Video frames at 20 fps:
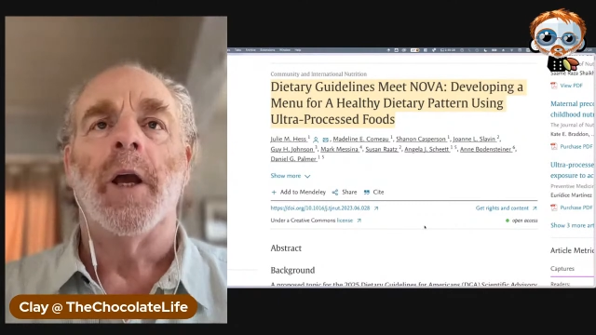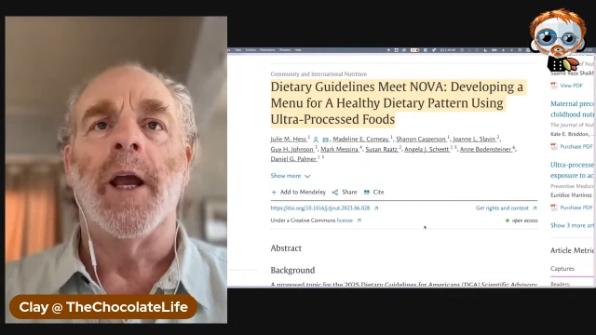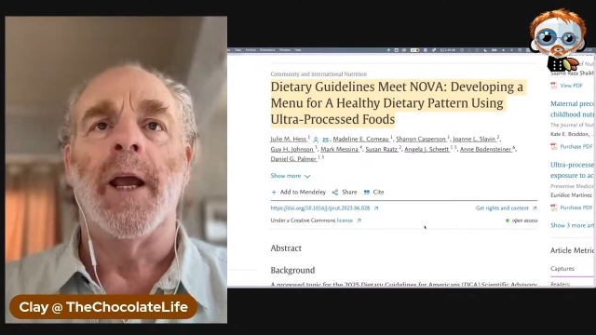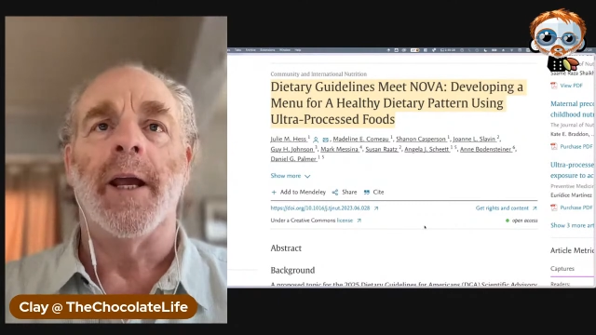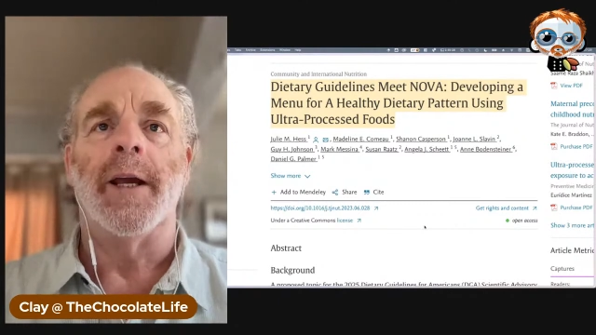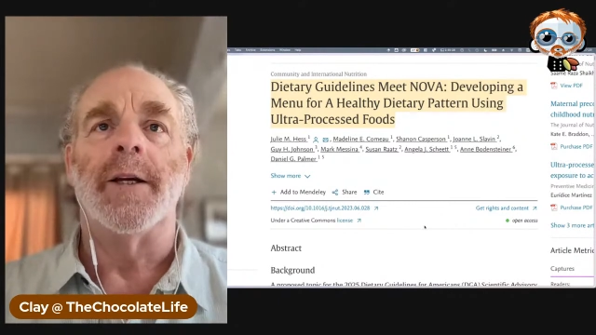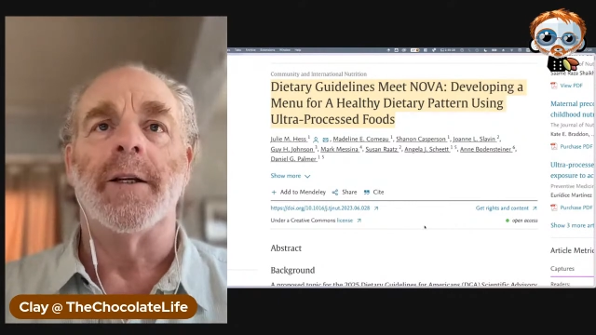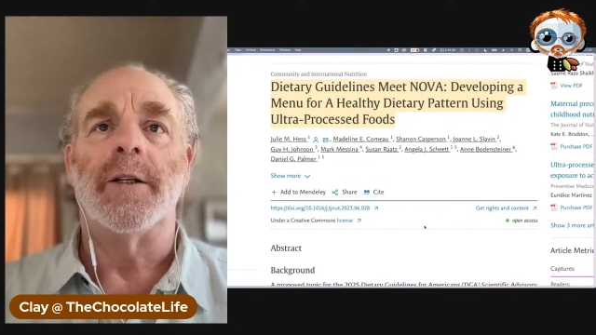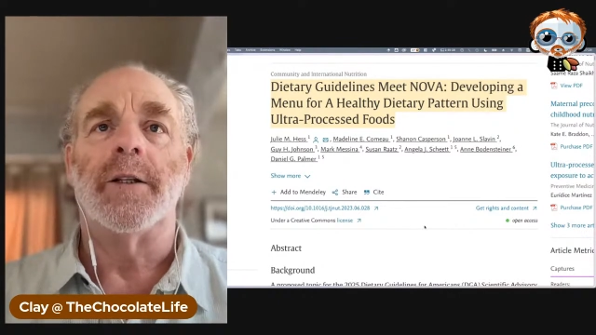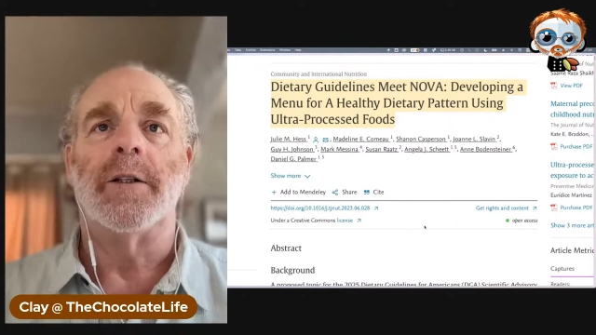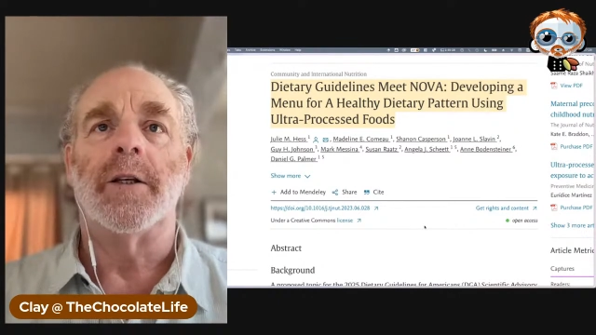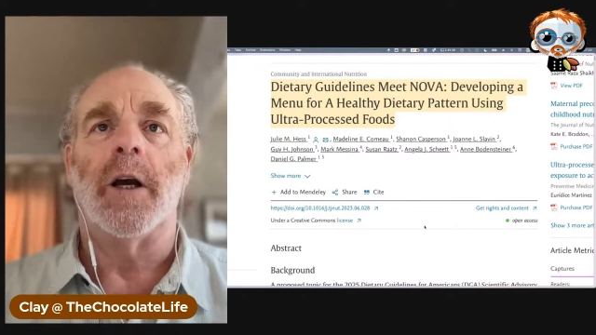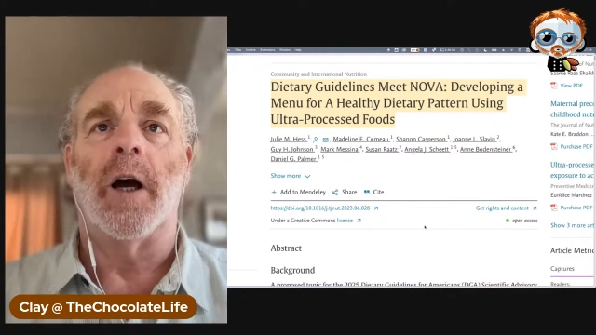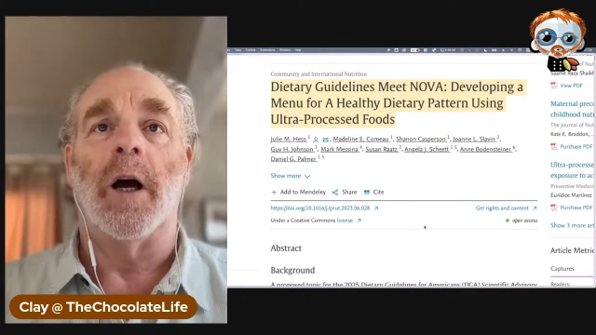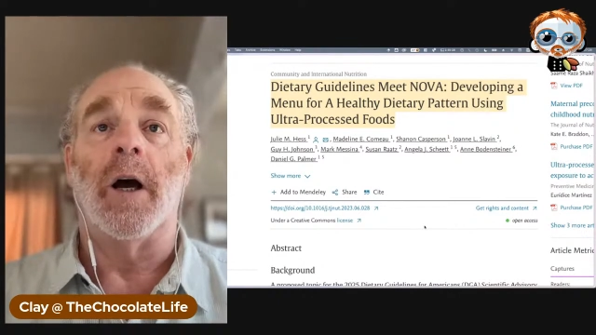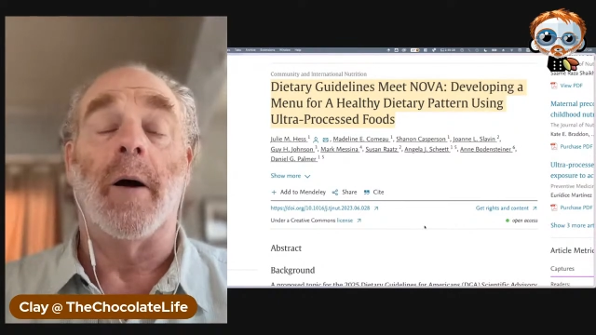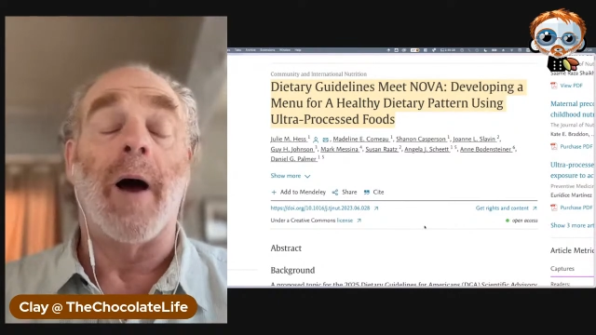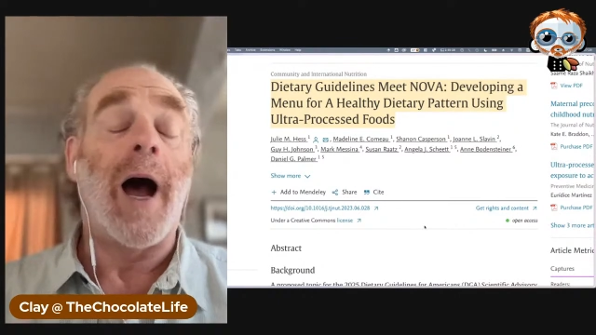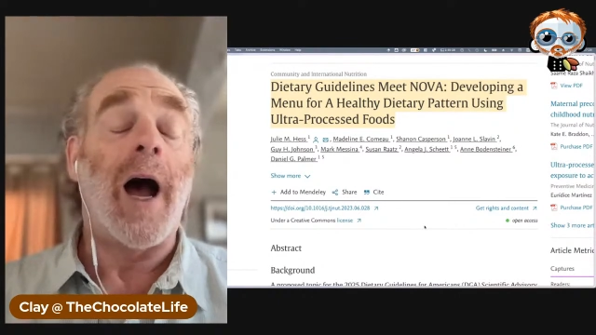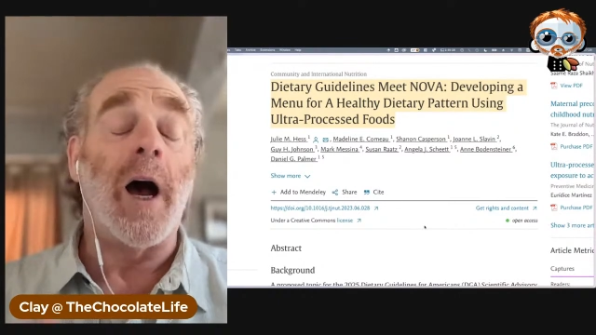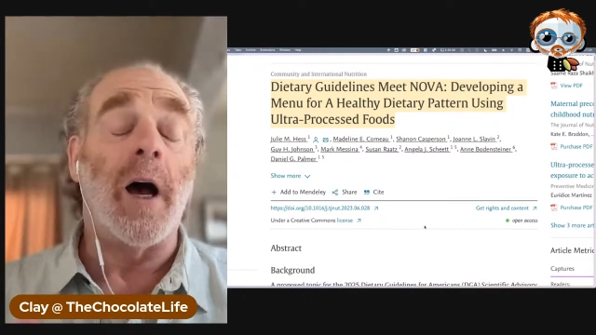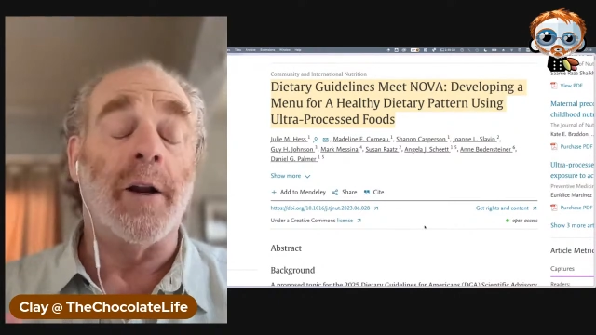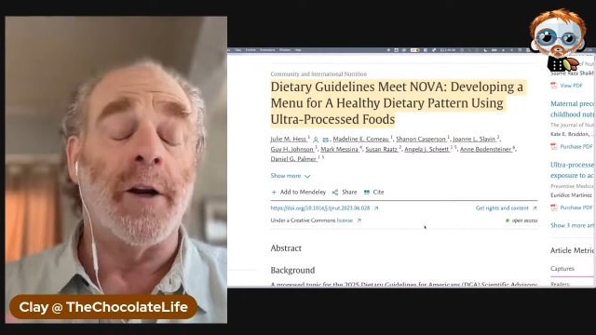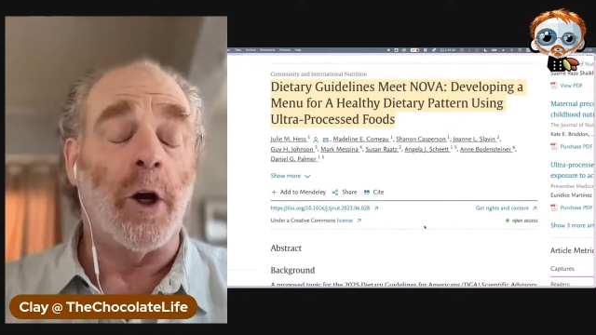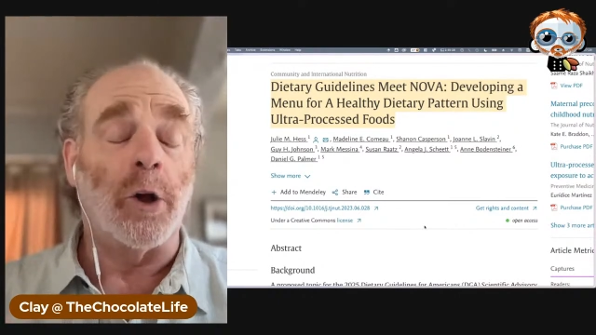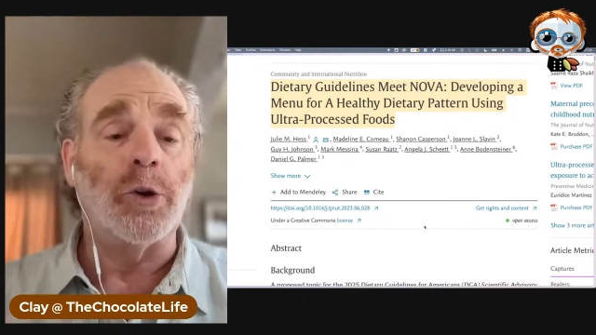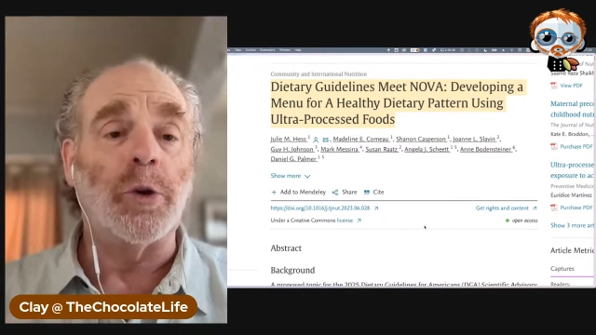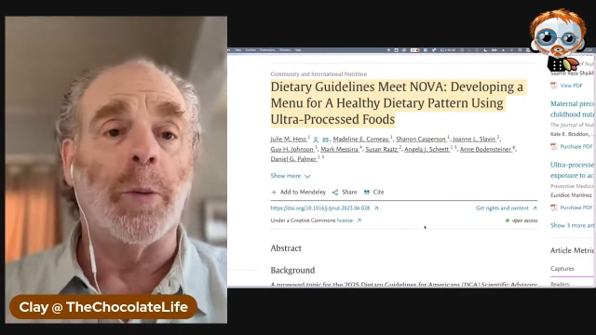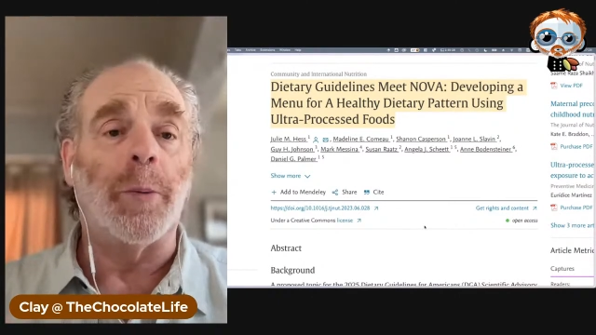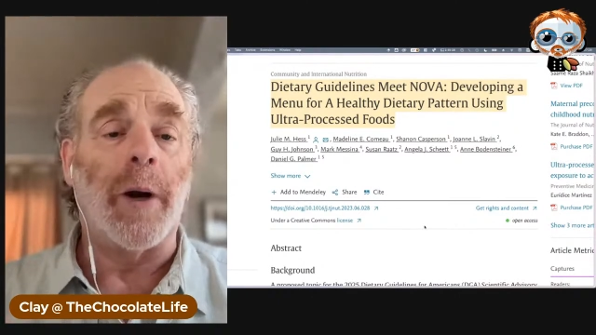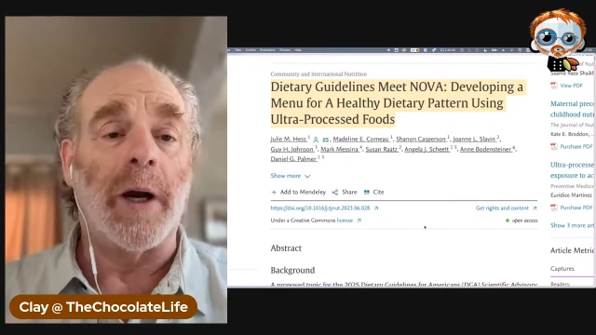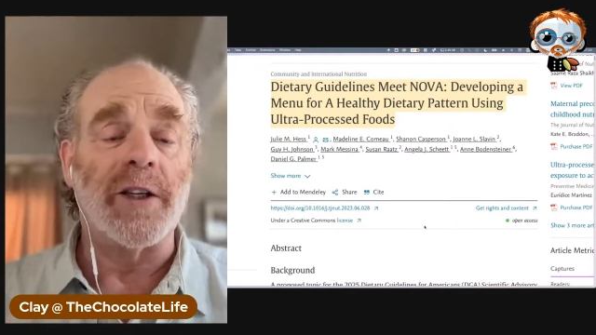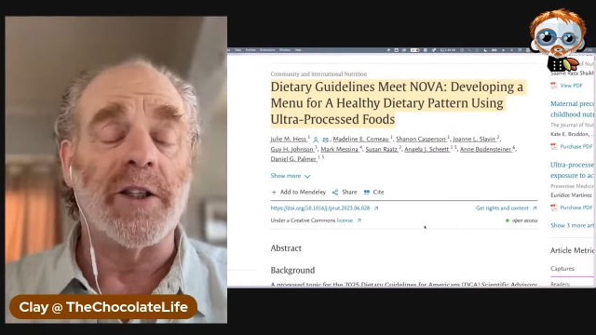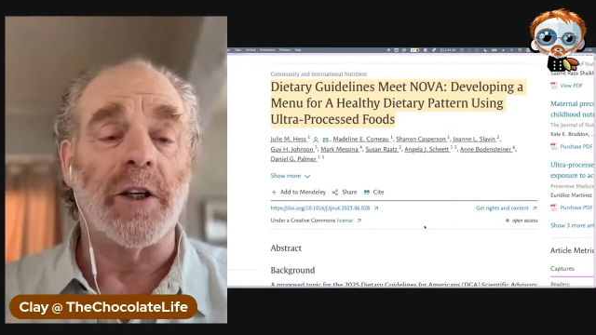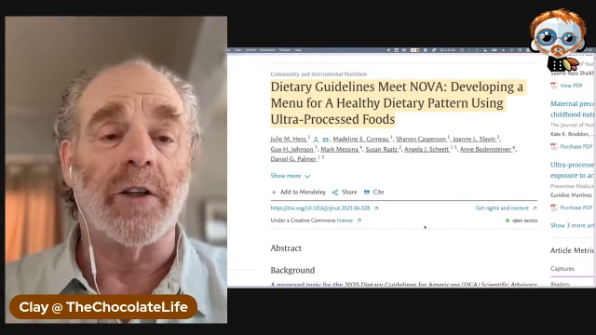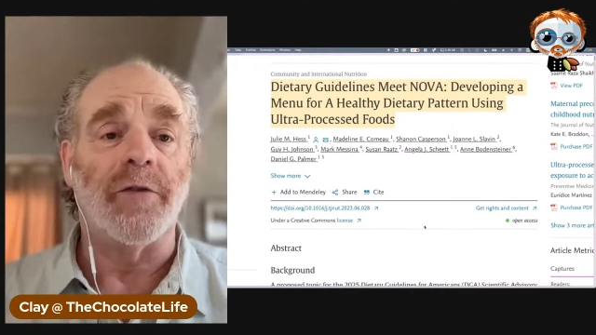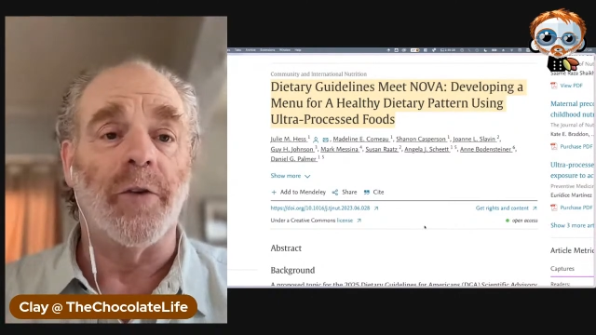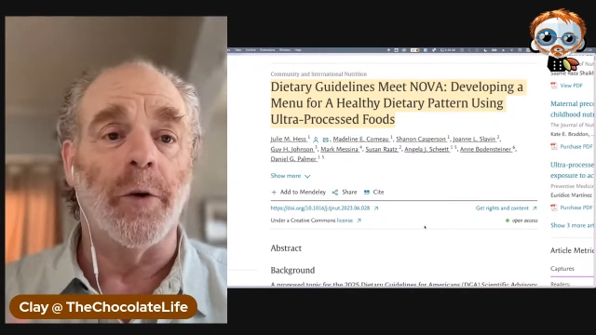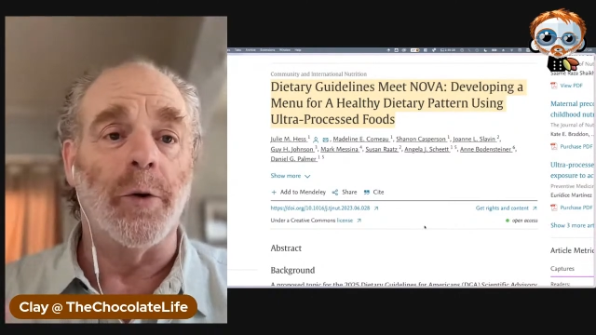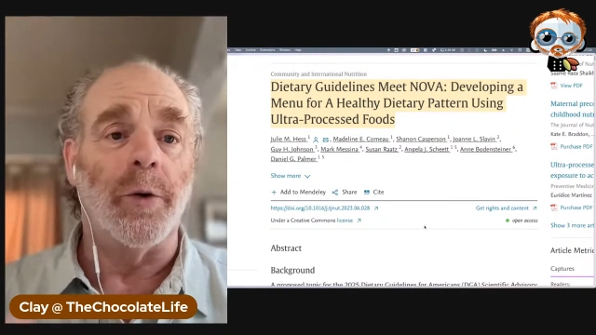Is an ultra-processed